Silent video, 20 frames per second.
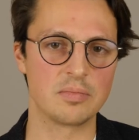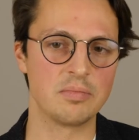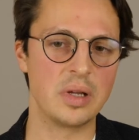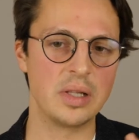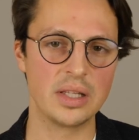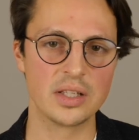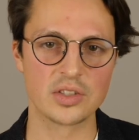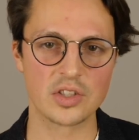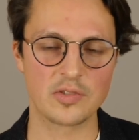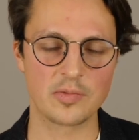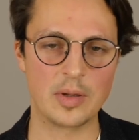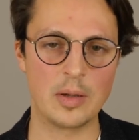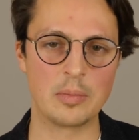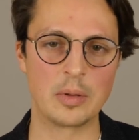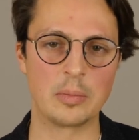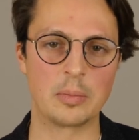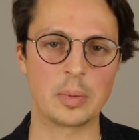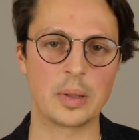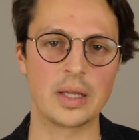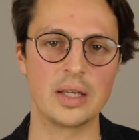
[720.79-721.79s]
millions of
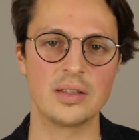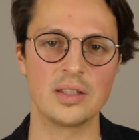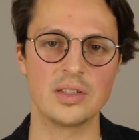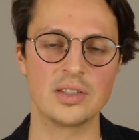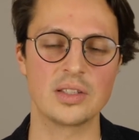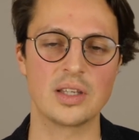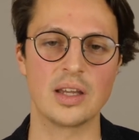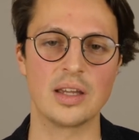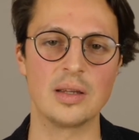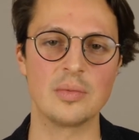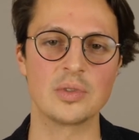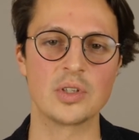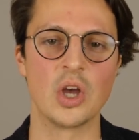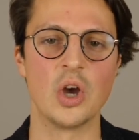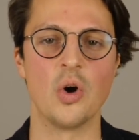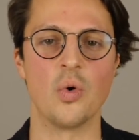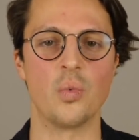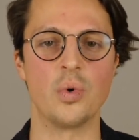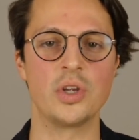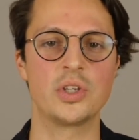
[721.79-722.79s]
people play these games,
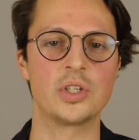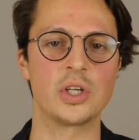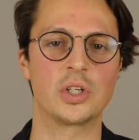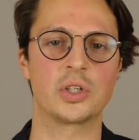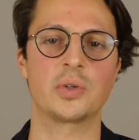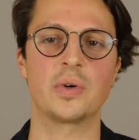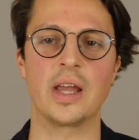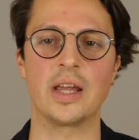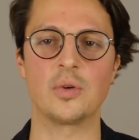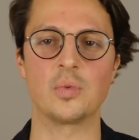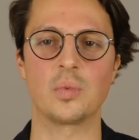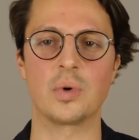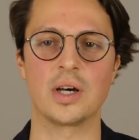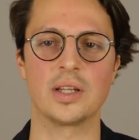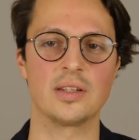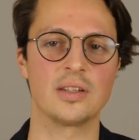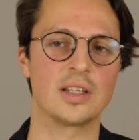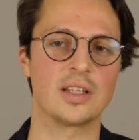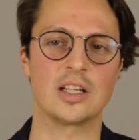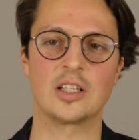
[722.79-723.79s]
we should create
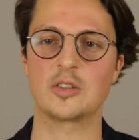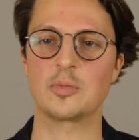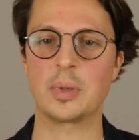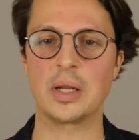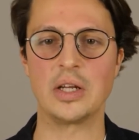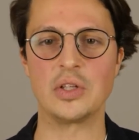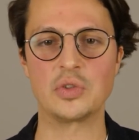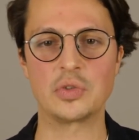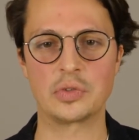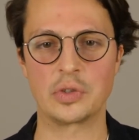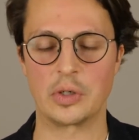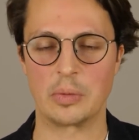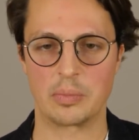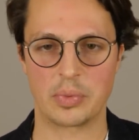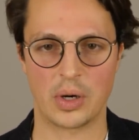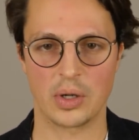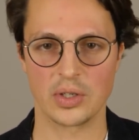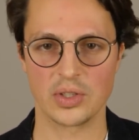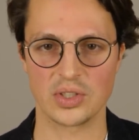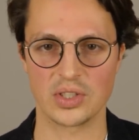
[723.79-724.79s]
one that explains foreign
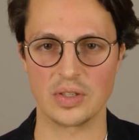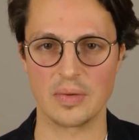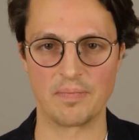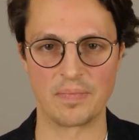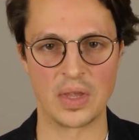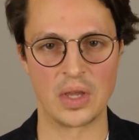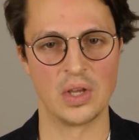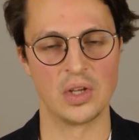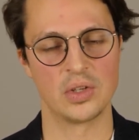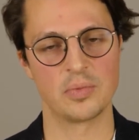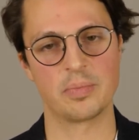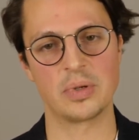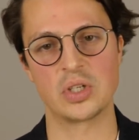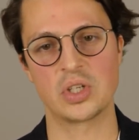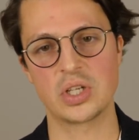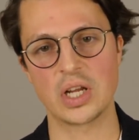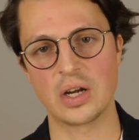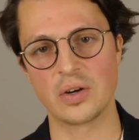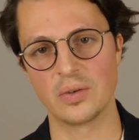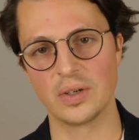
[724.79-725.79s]
policy. But
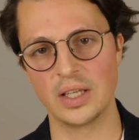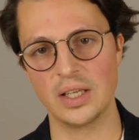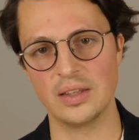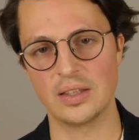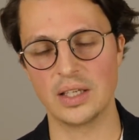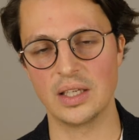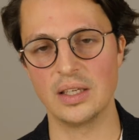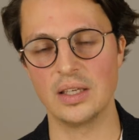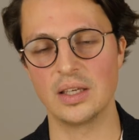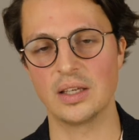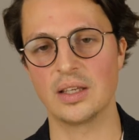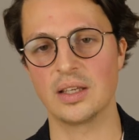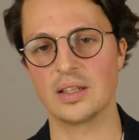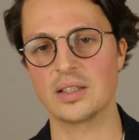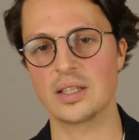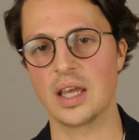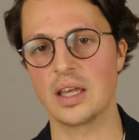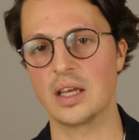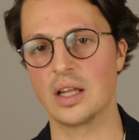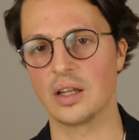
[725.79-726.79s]
generally they
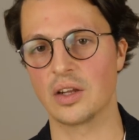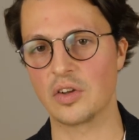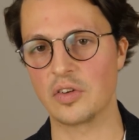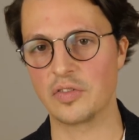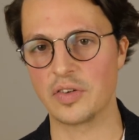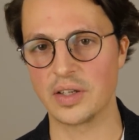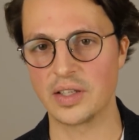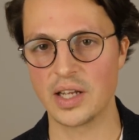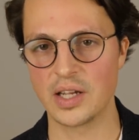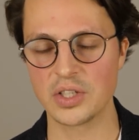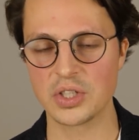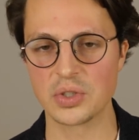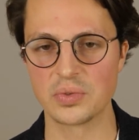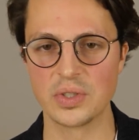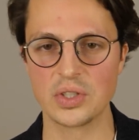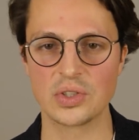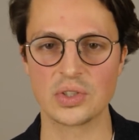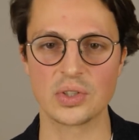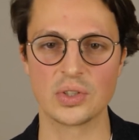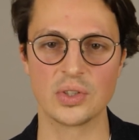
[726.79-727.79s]
take a lot of financial
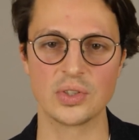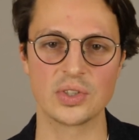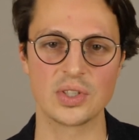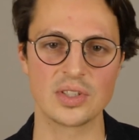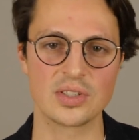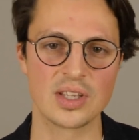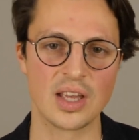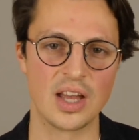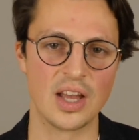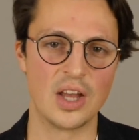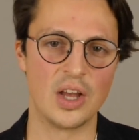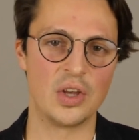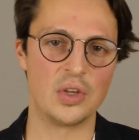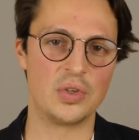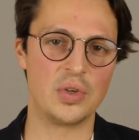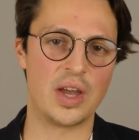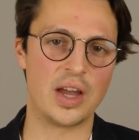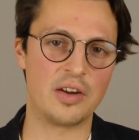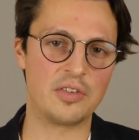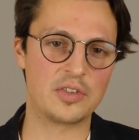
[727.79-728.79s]
resources,
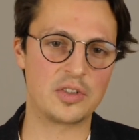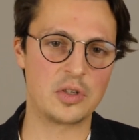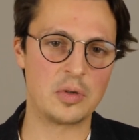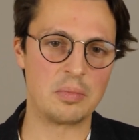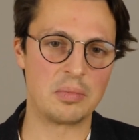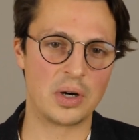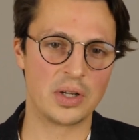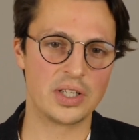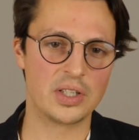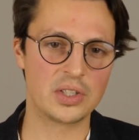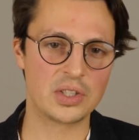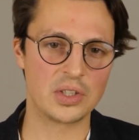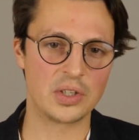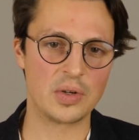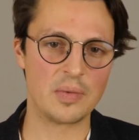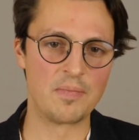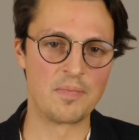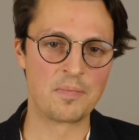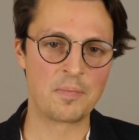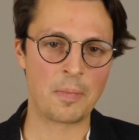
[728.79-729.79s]
you have to
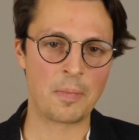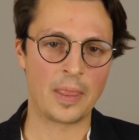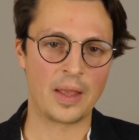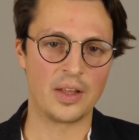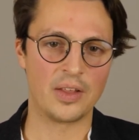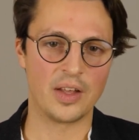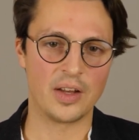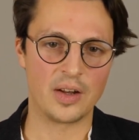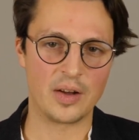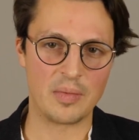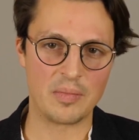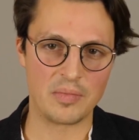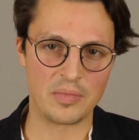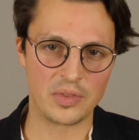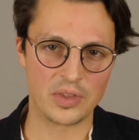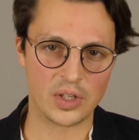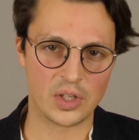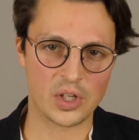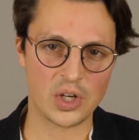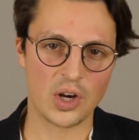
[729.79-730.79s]
monitor
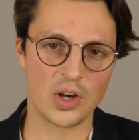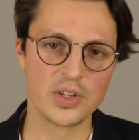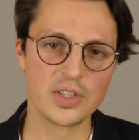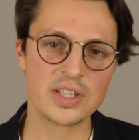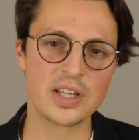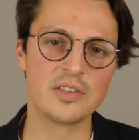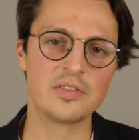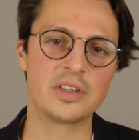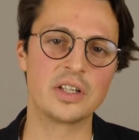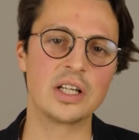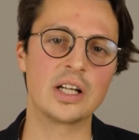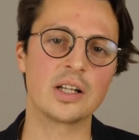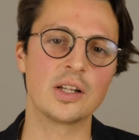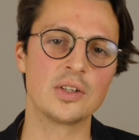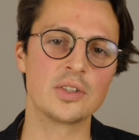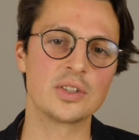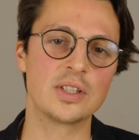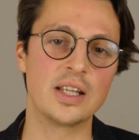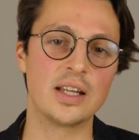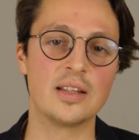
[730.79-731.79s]
the content very
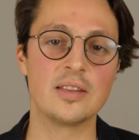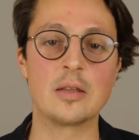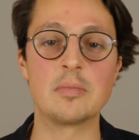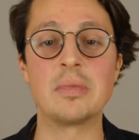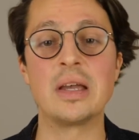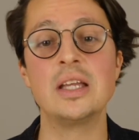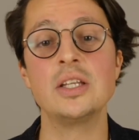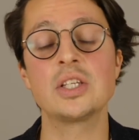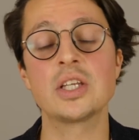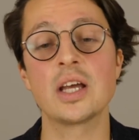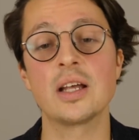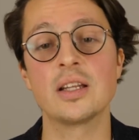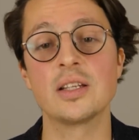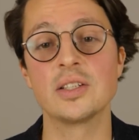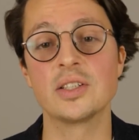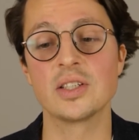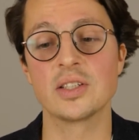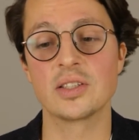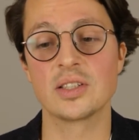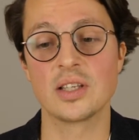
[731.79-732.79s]
closely, and the main
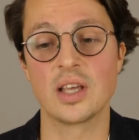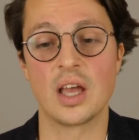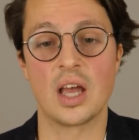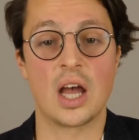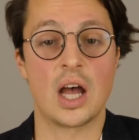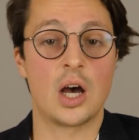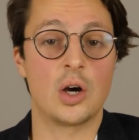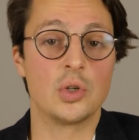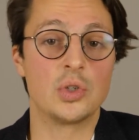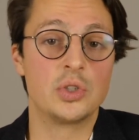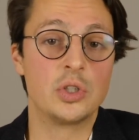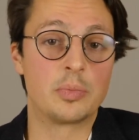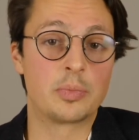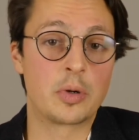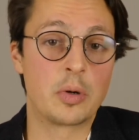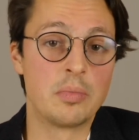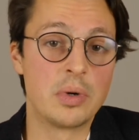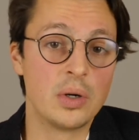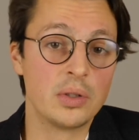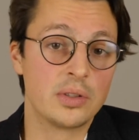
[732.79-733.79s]
challenge is how do you
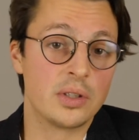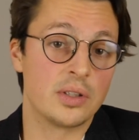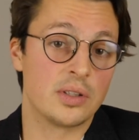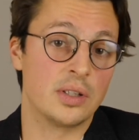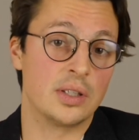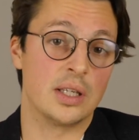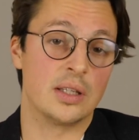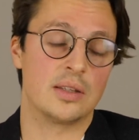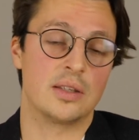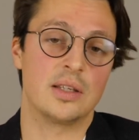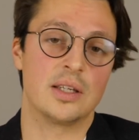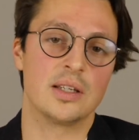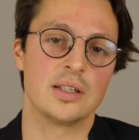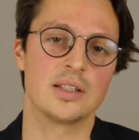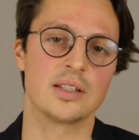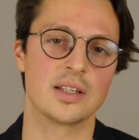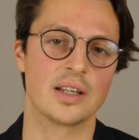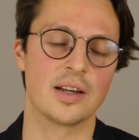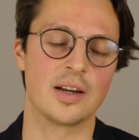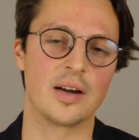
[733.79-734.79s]
promote the thing at the
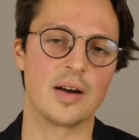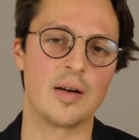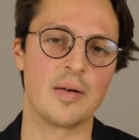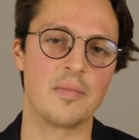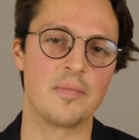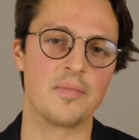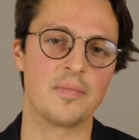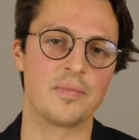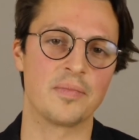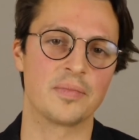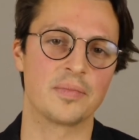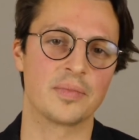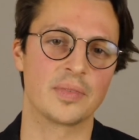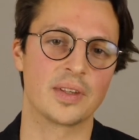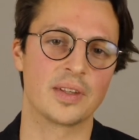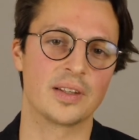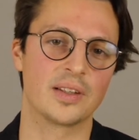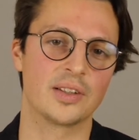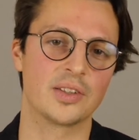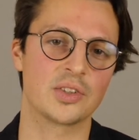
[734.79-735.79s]
end?
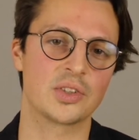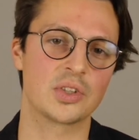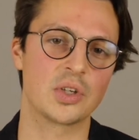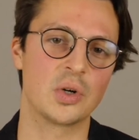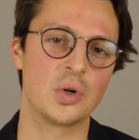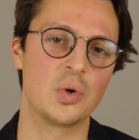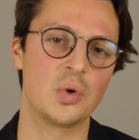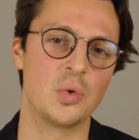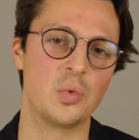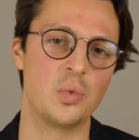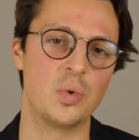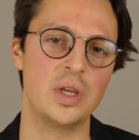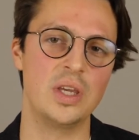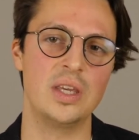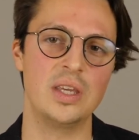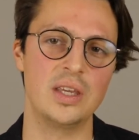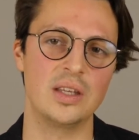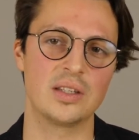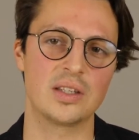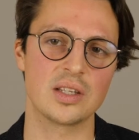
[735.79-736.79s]
So
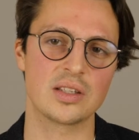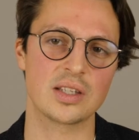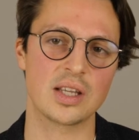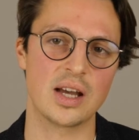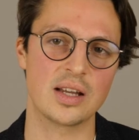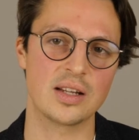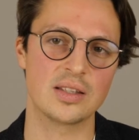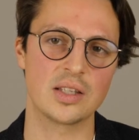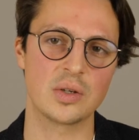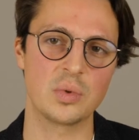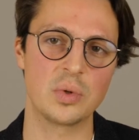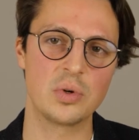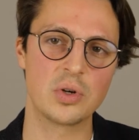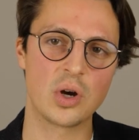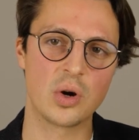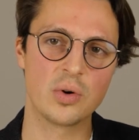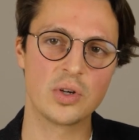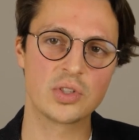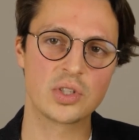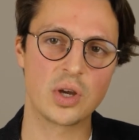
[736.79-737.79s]
we decided that we would
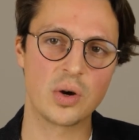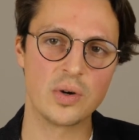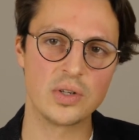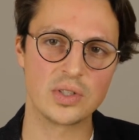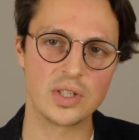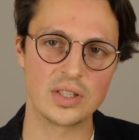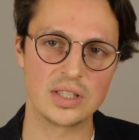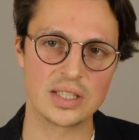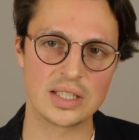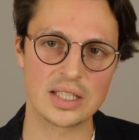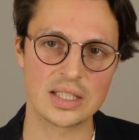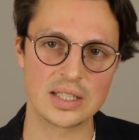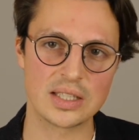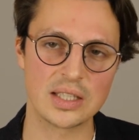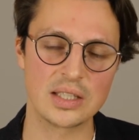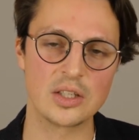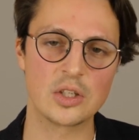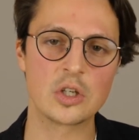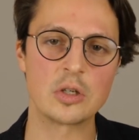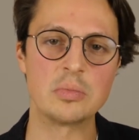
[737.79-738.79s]
always go into
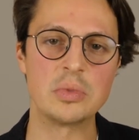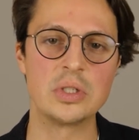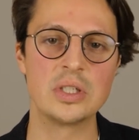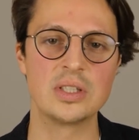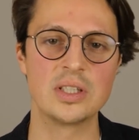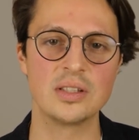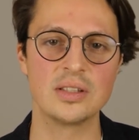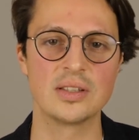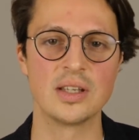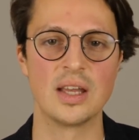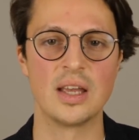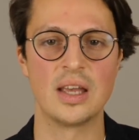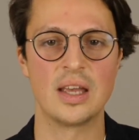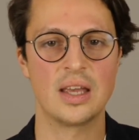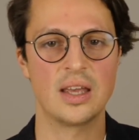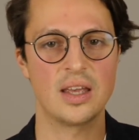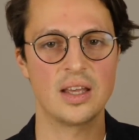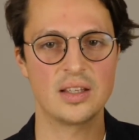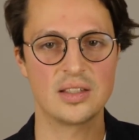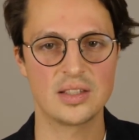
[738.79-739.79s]
existing communities,
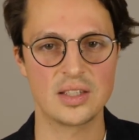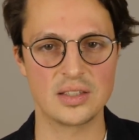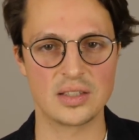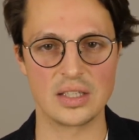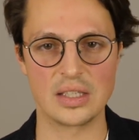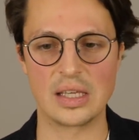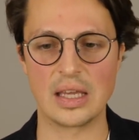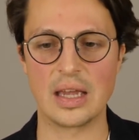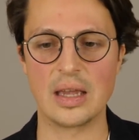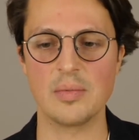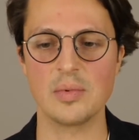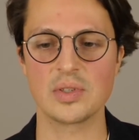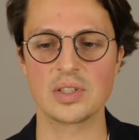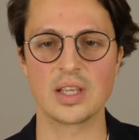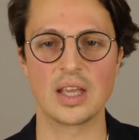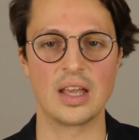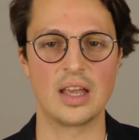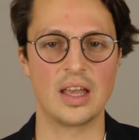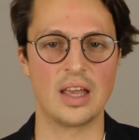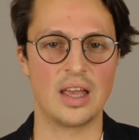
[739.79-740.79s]
existing games,
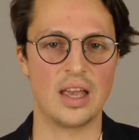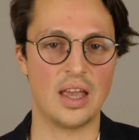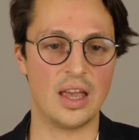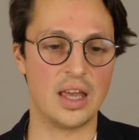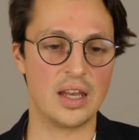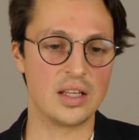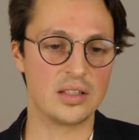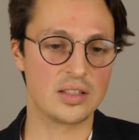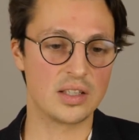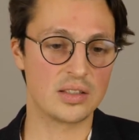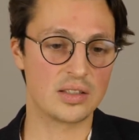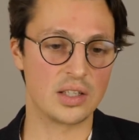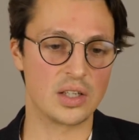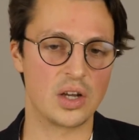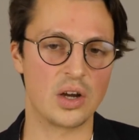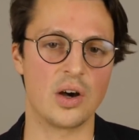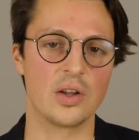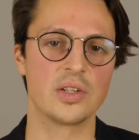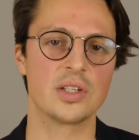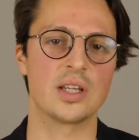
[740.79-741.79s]
and existing
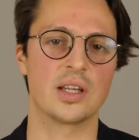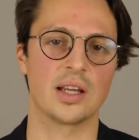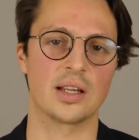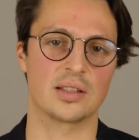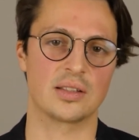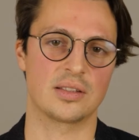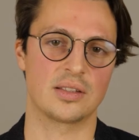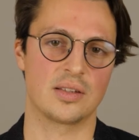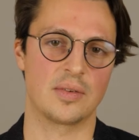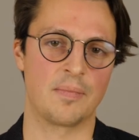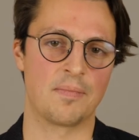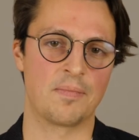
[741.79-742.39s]
contacts.